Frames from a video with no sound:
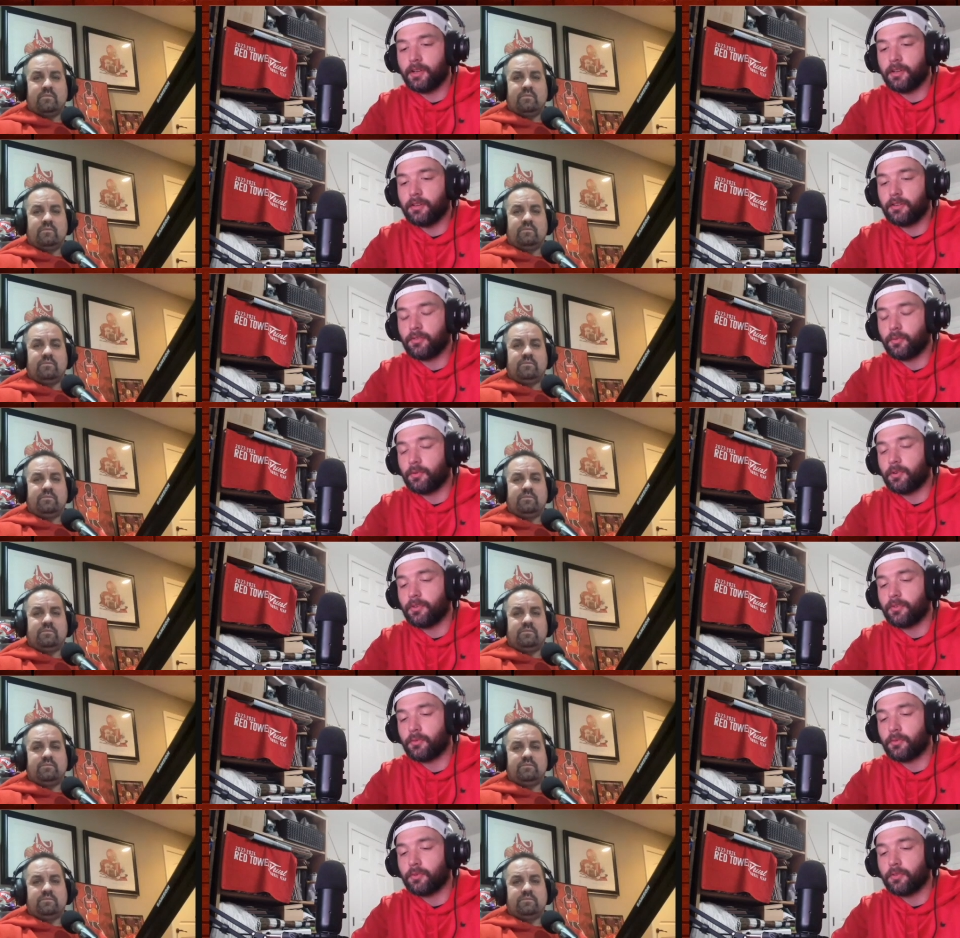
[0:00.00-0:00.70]
Speaker 1: in
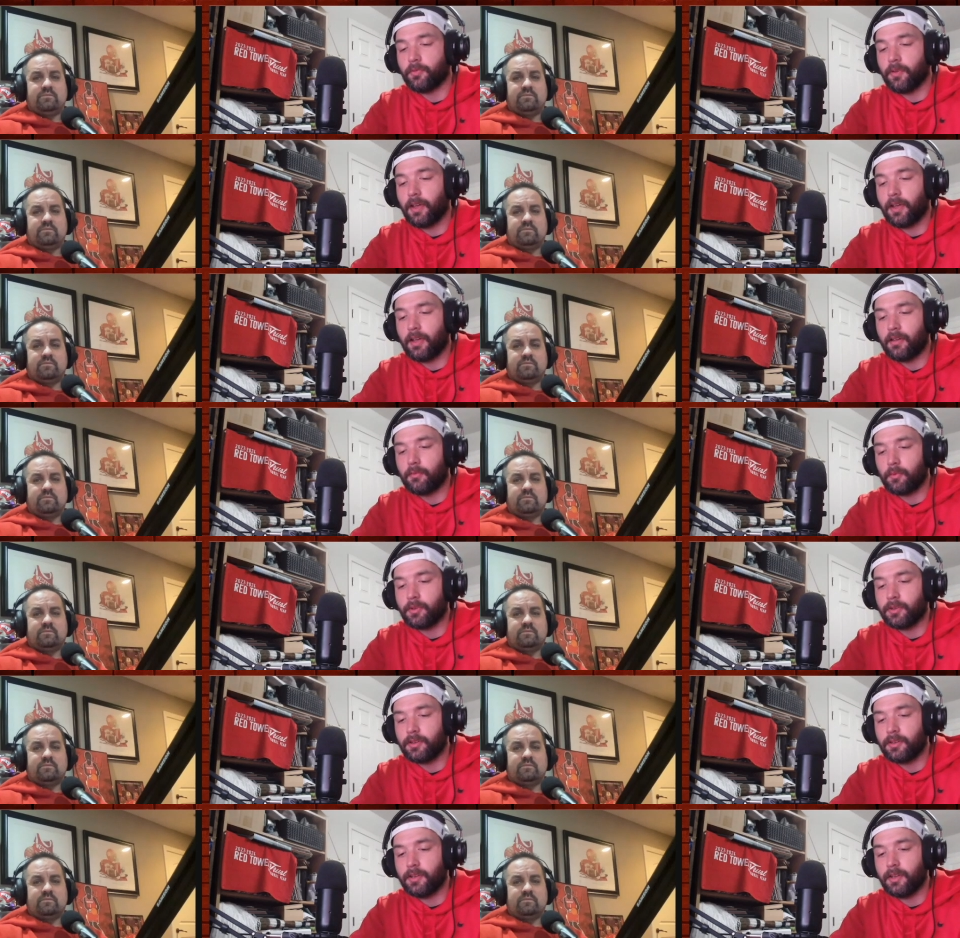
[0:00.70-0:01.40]
2025
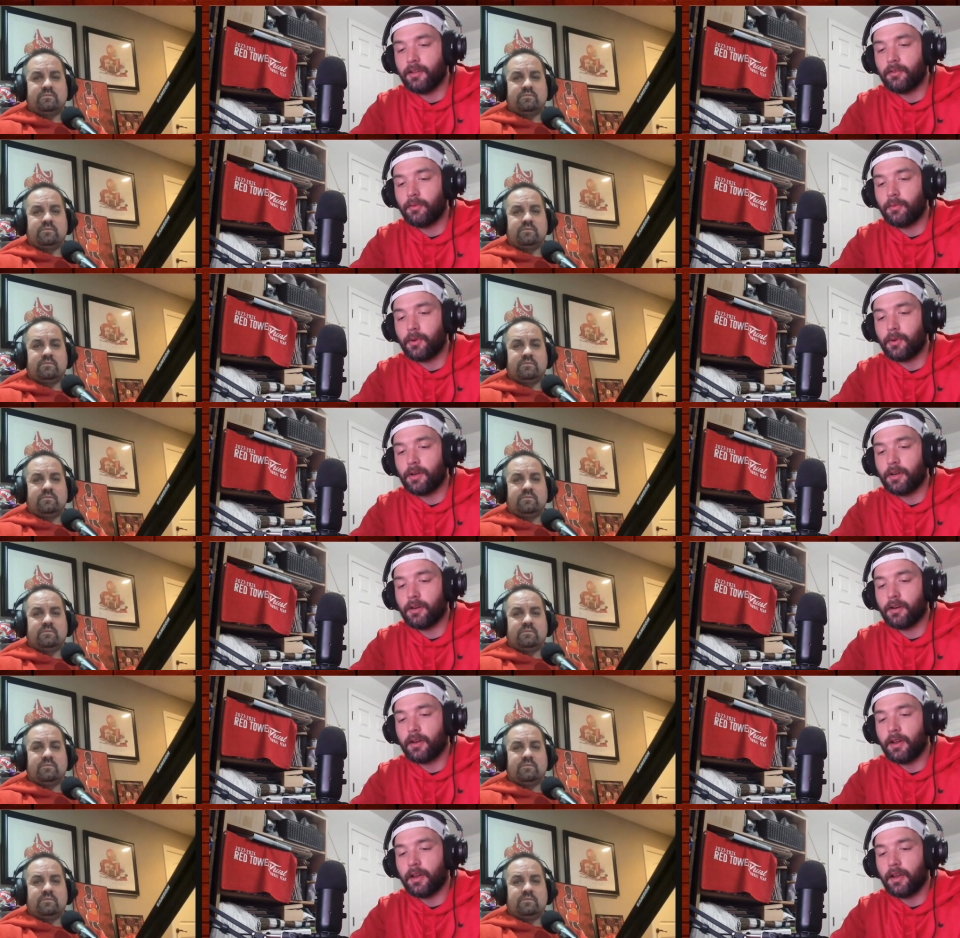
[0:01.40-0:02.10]
with
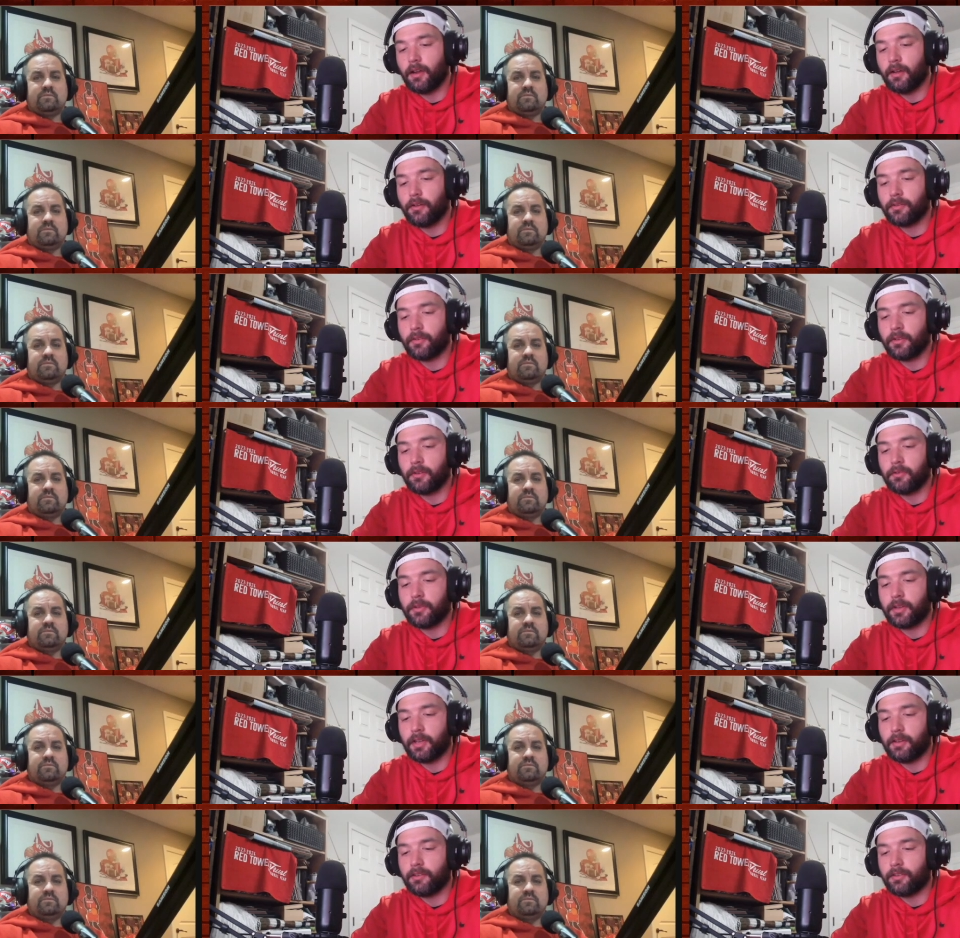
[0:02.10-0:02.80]
Delaware and
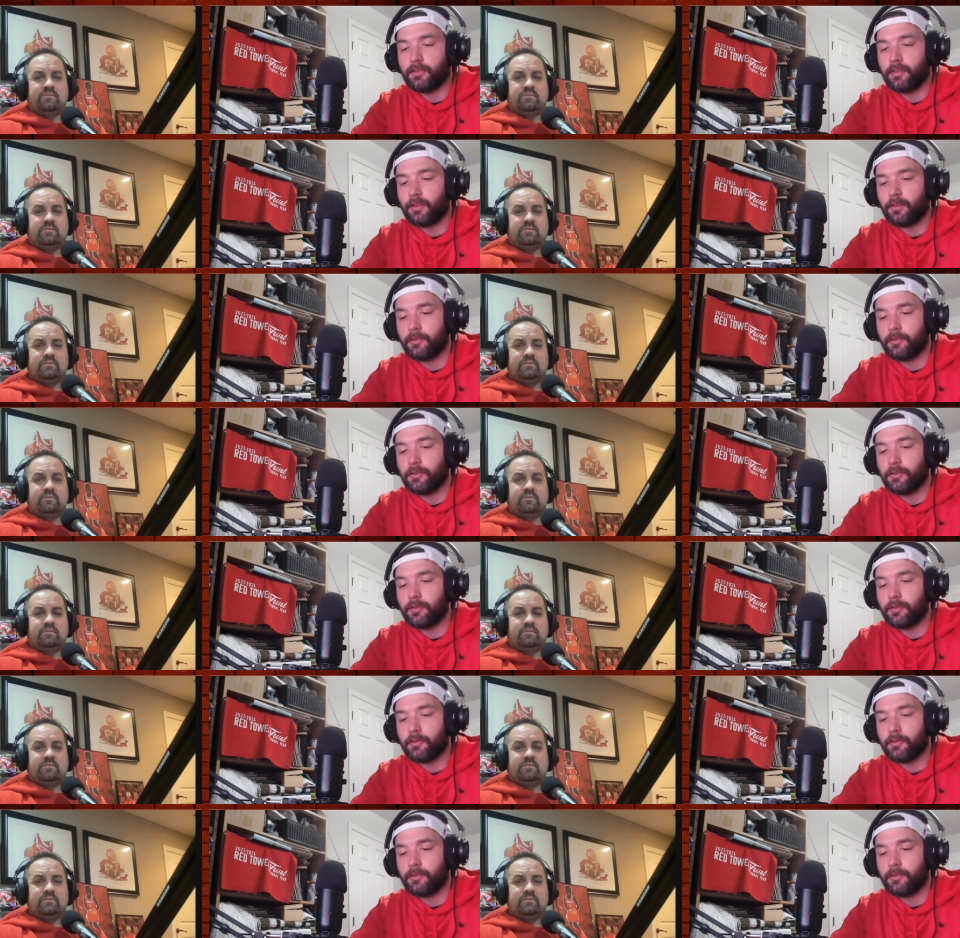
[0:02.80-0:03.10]
also Kennesaw